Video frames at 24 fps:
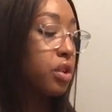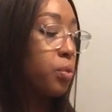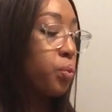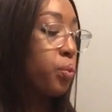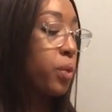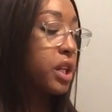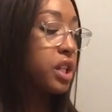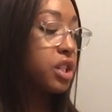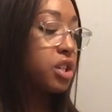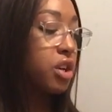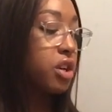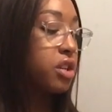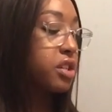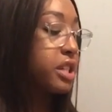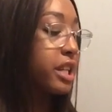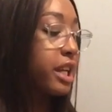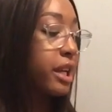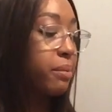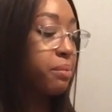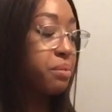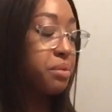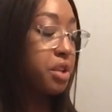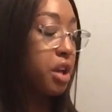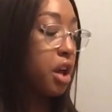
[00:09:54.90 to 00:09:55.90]
winter
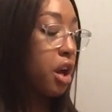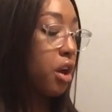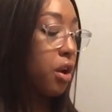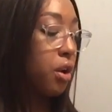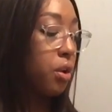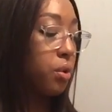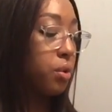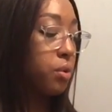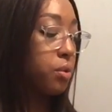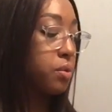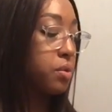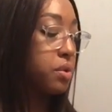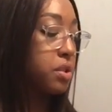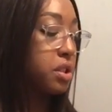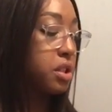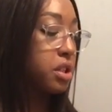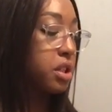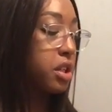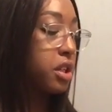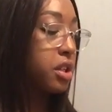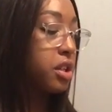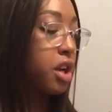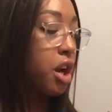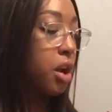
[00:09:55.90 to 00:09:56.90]
deep tones,
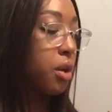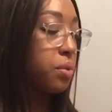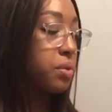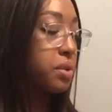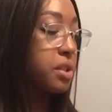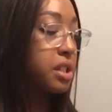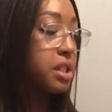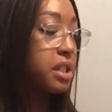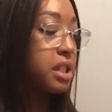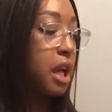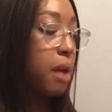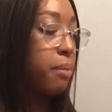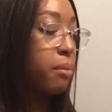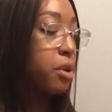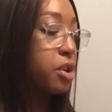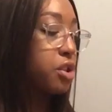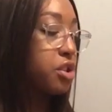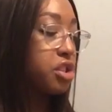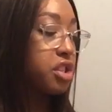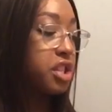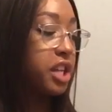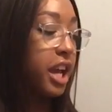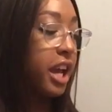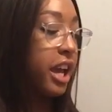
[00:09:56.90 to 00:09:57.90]
you know, summer
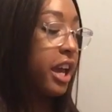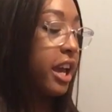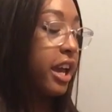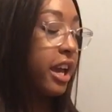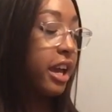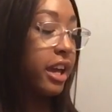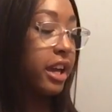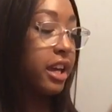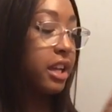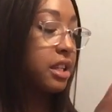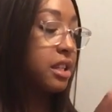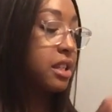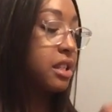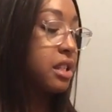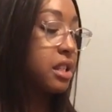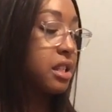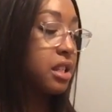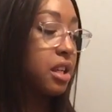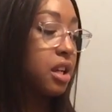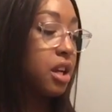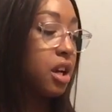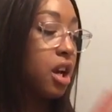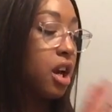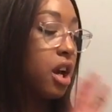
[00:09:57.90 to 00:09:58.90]
shades,
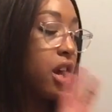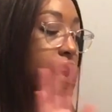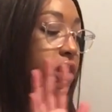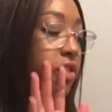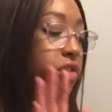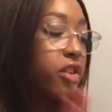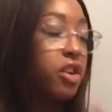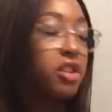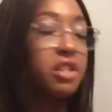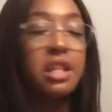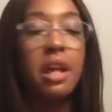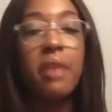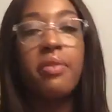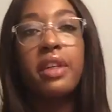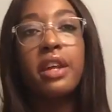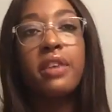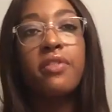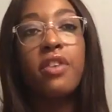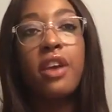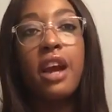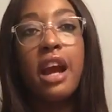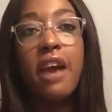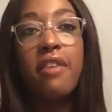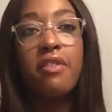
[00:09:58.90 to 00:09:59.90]
There's something
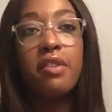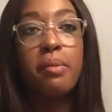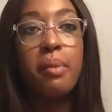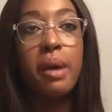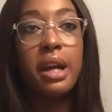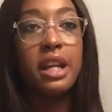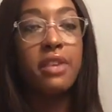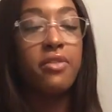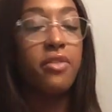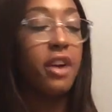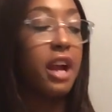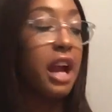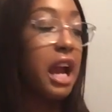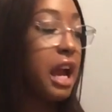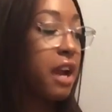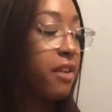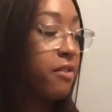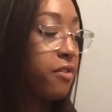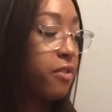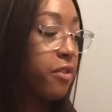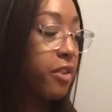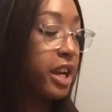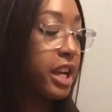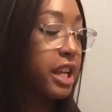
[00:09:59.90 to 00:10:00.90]
for everybody for
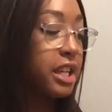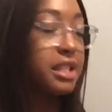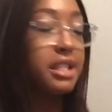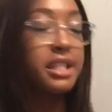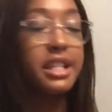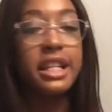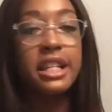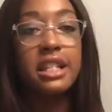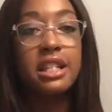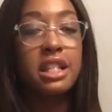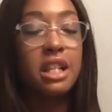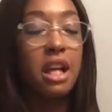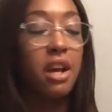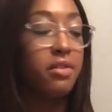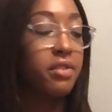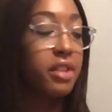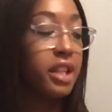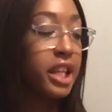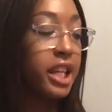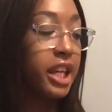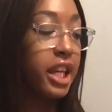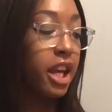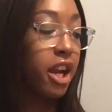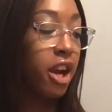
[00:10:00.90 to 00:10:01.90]
every season of
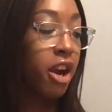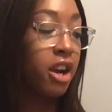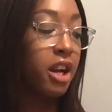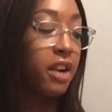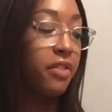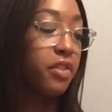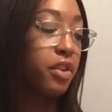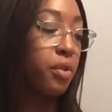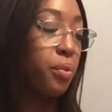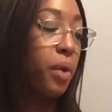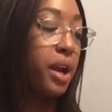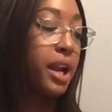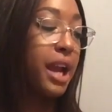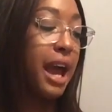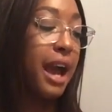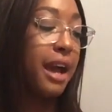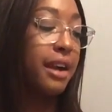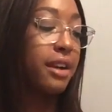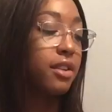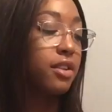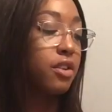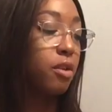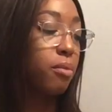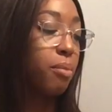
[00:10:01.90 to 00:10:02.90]
the year. And if you want to
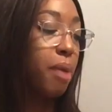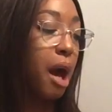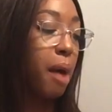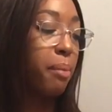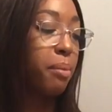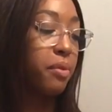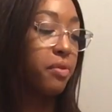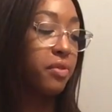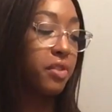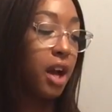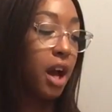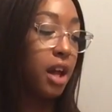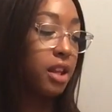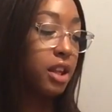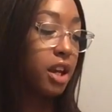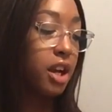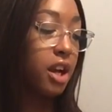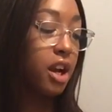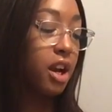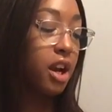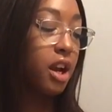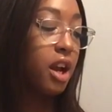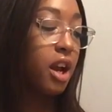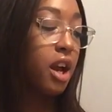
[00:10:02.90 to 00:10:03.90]
a little pop of
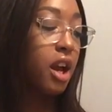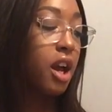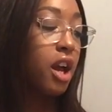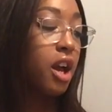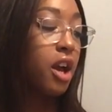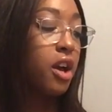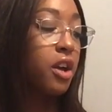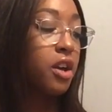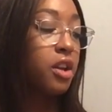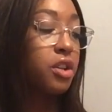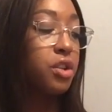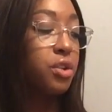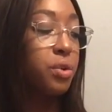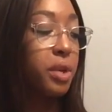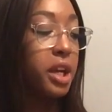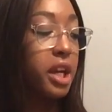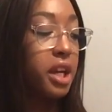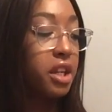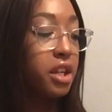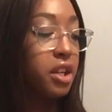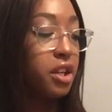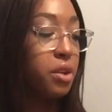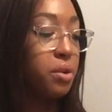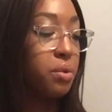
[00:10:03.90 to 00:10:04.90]
color, you
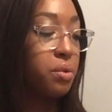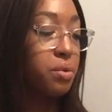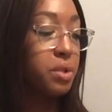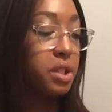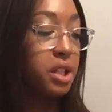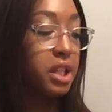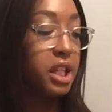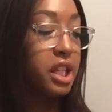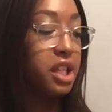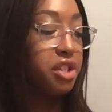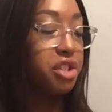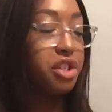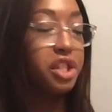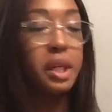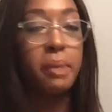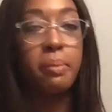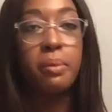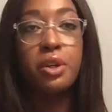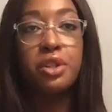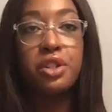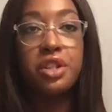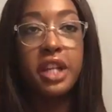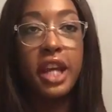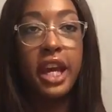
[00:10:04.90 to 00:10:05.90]
can use these
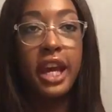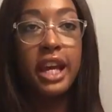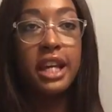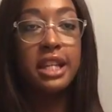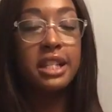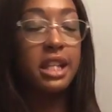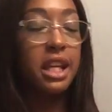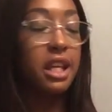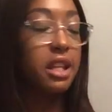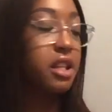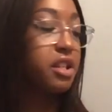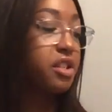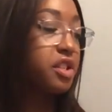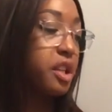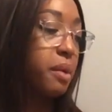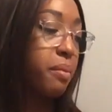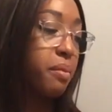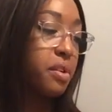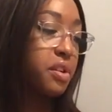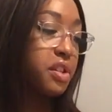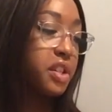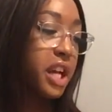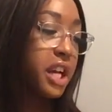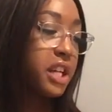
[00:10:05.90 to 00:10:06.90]
shimmer shades. And the
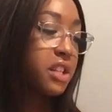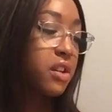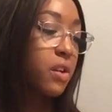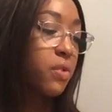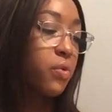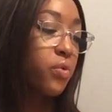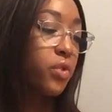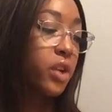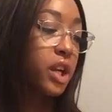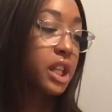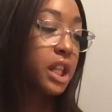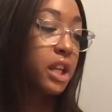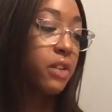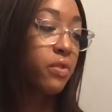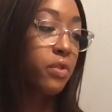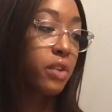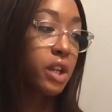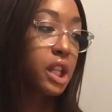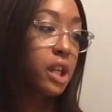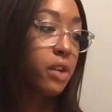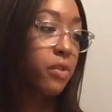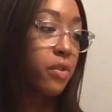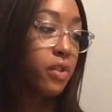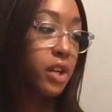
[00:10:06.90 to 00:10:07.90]
shimmer shades are really,
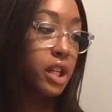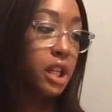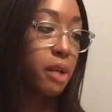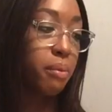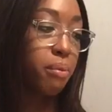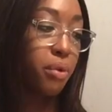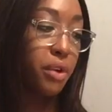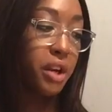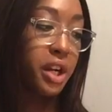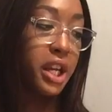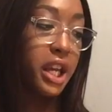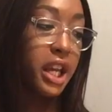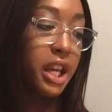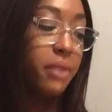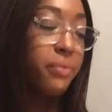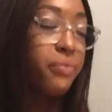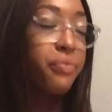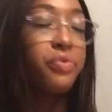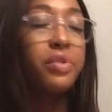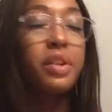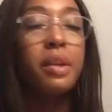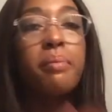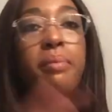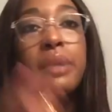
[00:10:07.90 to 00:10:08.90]
really, really pretty.
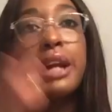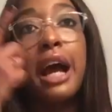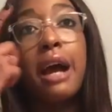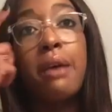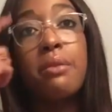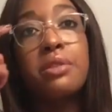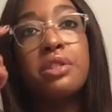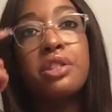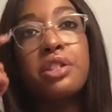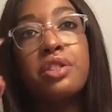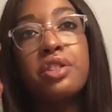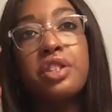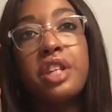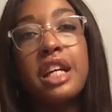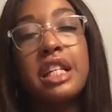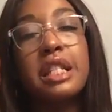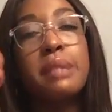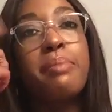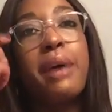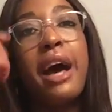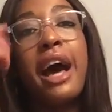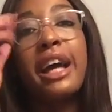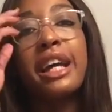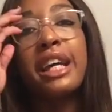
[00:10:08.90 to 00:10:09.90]
But I would
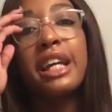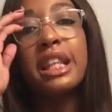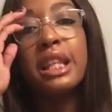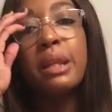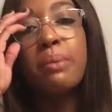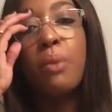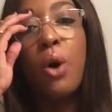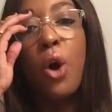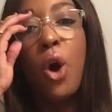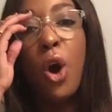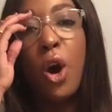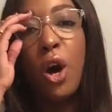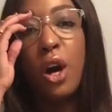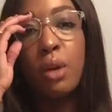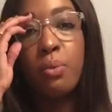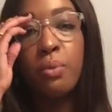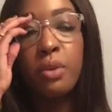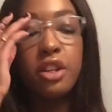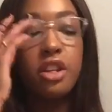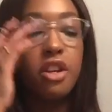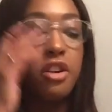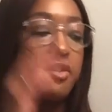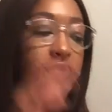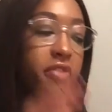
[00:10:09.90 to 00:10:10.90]
suggest packing them on
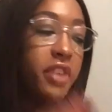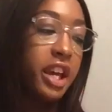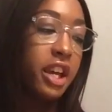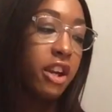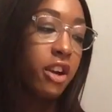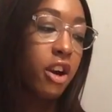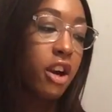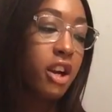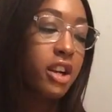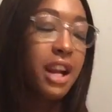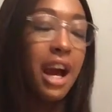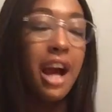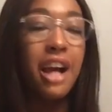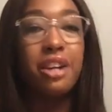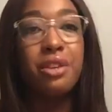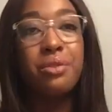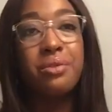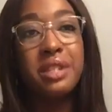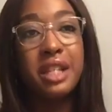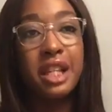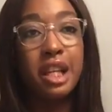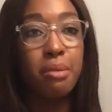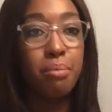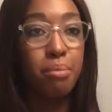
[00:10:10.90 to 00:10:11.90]
with your finger and not
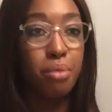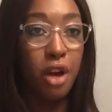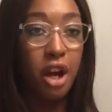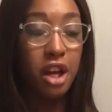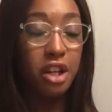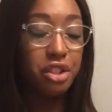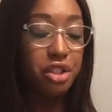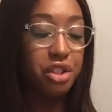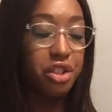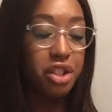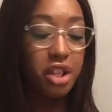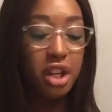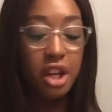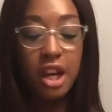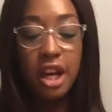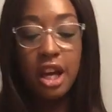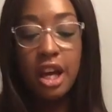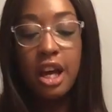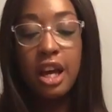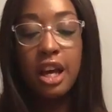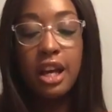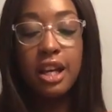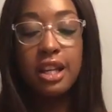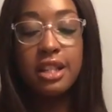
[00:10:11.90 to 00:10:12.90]
using a brush.
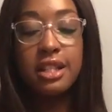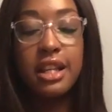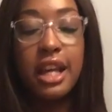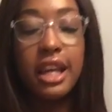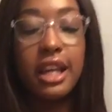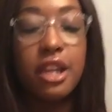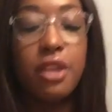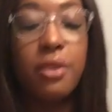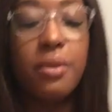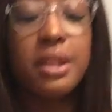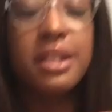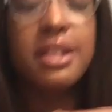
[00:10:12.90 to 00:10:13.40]
Because like you